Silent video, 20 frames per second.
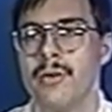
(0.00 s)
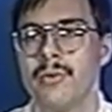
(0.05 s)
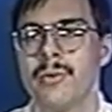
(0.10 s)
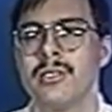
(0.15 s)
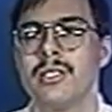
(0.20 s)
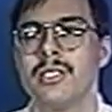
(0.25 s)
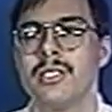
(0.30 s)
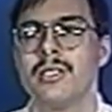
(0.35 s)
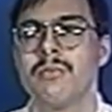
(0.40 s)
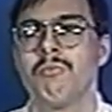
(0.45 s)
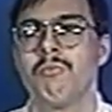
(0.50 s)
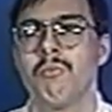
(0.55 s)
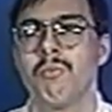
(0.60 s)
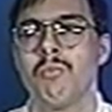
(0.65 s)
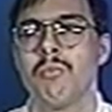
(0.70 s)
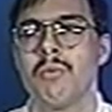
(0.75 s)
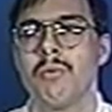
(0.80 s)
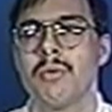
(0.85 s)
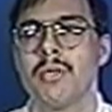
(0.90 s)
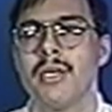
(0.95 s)
There was this
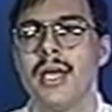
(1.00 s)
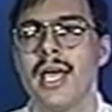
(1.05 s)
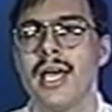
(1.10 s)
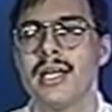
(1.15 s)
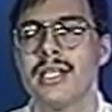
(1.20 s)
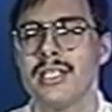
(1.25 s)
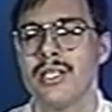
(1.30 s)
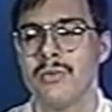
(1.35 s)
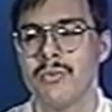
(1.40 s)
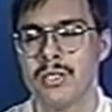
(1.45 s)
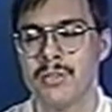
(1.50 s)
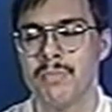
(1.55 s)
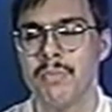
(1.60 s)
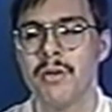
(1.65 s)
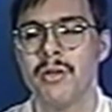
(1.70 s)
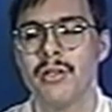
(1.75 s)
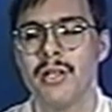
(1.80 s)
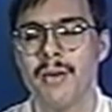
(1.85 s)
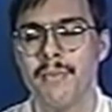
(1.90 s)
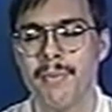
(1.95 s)
gas that was
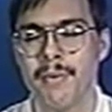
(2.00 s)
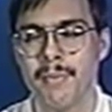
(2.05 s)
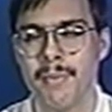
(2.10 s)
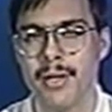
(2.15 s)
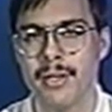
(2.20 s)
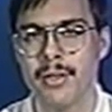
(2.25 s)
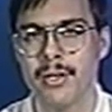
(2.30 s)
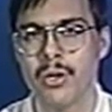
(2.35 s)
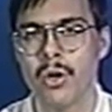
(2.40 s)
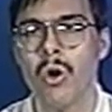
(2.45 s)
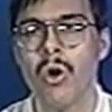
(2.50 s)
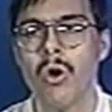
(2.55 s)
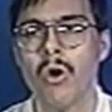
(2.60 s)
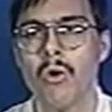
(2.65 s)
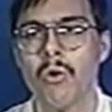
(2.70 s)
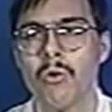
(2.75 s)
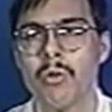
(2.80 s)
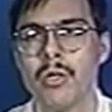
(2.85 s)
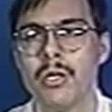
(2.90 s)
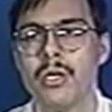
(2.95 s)
built up among the
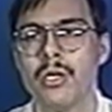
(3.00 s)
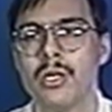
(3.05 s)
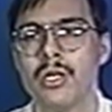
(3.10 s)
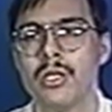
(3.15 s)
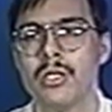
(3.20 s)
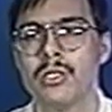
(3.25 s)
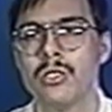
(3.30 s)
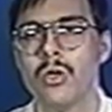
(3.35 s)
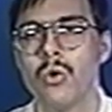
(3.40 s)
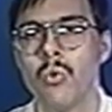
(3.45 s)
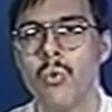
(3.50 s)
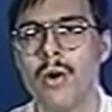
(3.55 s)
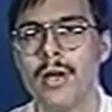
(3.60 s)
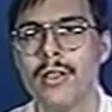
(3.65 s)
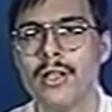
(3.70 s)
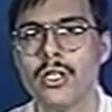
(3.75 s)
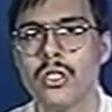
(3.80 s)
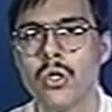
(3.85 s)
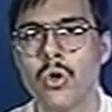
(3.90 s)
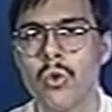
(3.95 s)
coal. So
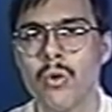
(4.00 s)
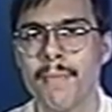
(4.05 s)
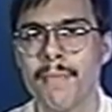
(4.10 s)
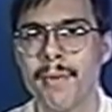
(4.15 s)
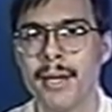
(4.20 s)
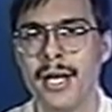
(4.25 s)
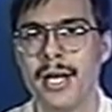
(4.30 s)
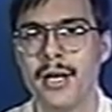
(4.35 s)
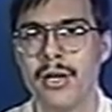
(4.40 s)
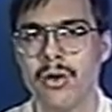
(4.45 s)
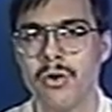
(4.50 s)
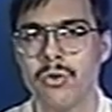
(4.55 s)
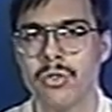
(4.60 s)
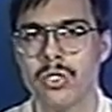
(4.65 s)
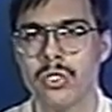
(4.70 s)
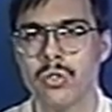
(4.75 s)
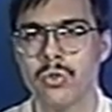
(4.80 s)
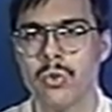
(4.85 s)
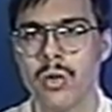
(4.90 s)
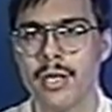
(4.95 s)
when the torpedo
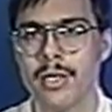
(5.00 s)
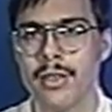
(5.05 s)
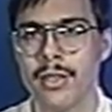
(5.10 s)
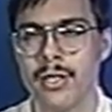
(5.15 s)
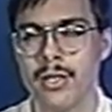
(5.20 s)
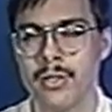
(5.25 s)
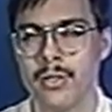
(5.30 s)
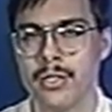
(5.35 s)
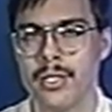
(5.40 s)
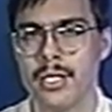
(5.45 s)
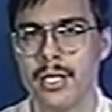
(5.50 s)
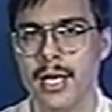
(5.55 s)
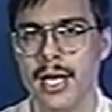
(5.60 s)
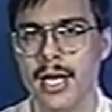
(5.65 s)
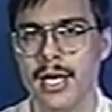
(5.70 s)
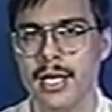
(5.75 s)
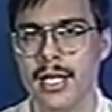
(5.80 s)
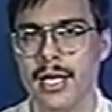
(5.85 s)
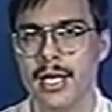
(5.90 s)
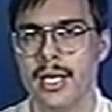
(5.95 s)
struck the
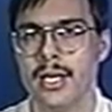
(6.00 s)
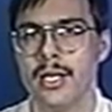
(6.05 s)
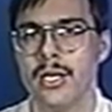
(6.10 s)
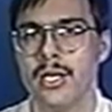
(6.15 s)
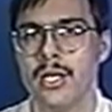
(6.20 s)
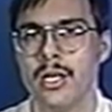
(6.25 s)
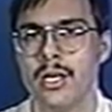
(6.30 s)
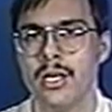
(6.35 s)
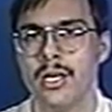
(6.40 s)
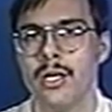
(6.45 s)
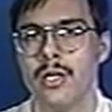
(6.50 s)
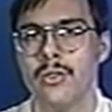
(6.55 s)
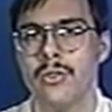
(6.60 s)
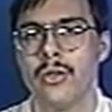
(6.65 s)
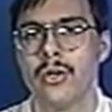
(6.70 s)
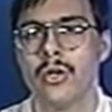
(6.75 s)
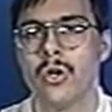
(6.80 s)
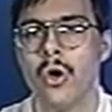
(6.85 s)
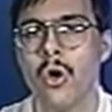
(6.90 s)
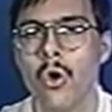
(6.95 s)
Lusitania,
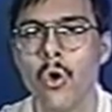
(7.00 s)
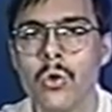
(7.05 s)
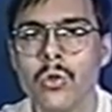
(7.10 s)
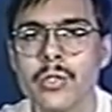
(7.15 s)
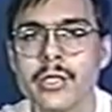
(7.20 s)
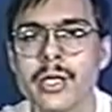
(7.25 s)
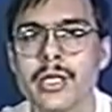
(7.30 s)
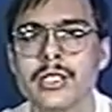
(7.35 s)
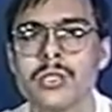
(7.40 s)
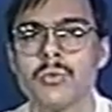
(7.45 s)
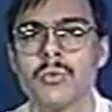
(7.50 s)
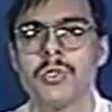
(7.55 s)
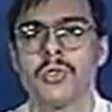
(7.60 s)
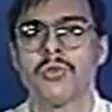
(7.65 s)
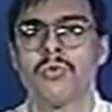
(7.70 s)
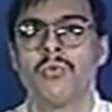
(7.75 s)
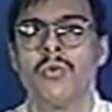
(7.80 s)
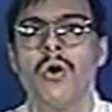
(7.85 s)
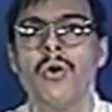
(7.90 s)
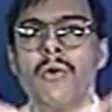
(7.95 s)
the coal dust
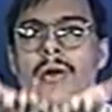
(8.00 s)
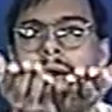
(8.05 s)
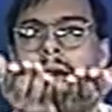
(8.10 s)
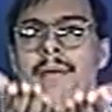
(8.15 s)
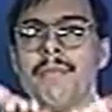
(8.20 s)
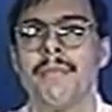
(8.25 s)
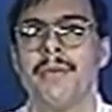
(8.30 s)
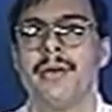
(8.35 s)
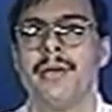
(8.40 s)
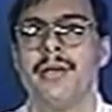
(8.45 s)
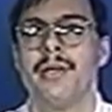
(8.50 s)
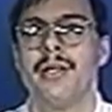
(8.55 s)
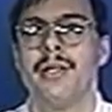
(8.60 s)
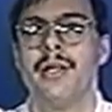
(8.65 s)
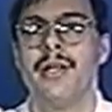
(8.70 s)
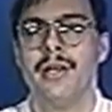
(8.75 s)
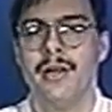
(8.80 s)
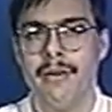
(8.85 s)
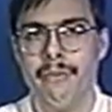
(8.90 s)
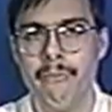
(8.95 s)
was thrown up,
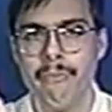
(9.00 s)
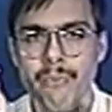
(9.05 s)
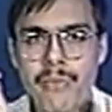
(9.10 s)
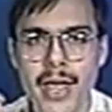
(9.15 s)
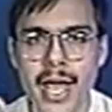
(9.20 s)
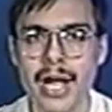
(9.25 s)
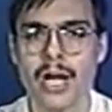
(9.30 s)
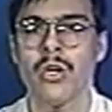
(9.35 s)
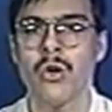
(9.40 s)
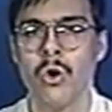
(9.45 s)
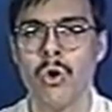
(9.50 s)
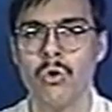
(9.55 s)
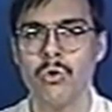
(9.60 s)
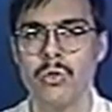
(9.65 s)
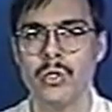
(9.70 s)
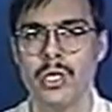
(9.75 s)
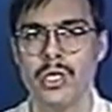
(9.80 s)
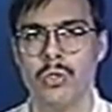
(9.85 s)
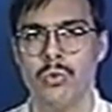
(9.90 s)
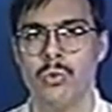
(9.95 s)
that
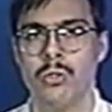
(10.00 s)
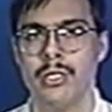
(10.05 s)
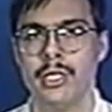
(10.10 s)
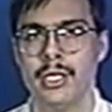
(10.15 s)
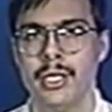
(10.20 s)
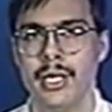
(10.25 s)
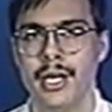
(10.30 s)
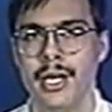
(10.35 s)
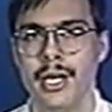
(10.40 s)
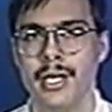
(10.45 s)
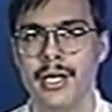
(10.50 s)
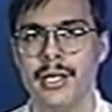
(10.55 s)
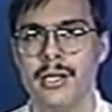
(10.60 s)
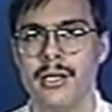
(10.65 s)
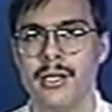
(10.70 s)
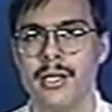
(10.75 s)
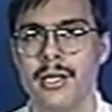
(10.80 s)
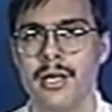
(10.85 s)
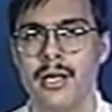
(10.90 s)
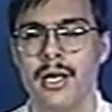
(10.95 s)
coal dust was
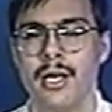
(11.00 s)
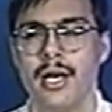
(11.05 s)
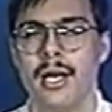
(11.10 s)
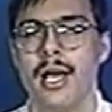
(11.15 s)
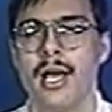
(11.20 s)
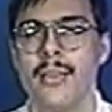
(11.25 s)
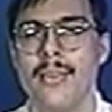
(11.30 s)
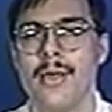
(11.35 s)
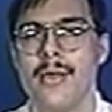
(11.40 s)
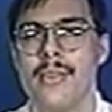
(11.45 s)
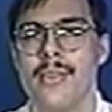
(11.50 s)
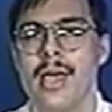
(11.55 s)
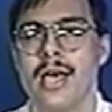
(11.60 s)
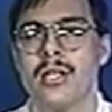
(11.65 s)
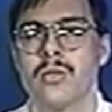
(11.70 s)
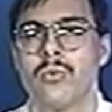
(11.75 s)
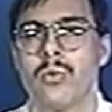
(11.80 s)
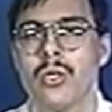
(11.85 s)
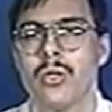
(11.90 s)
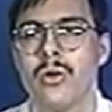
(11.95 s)
ignited, and then
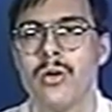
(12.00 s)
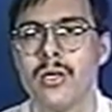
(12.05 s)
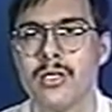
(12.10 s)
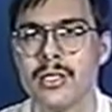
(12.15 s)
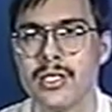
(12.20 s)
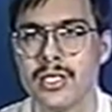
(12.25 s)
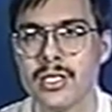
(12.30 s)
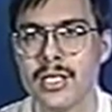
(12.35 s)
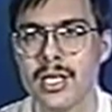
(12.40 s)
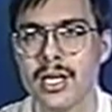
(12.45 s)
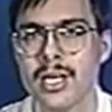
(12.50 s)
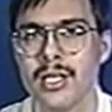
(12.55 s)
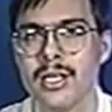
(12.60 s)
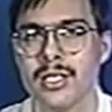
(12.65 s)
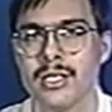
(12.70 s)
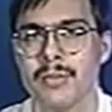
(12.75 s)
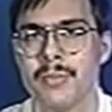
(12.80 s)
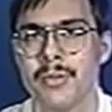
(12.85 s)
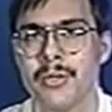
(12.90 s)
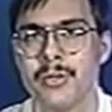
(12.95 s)
that's what caused the
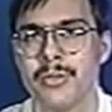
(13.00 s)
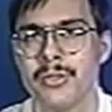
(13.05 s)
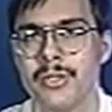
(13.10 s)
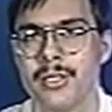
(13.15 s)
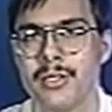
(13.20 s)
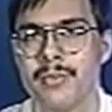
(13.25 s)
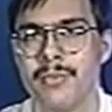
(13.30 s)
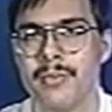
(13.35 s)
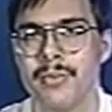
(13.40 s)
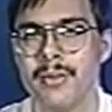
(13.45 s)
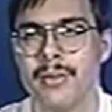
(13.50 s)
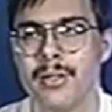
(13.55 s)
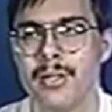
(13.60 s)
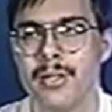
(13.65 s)
second explosion.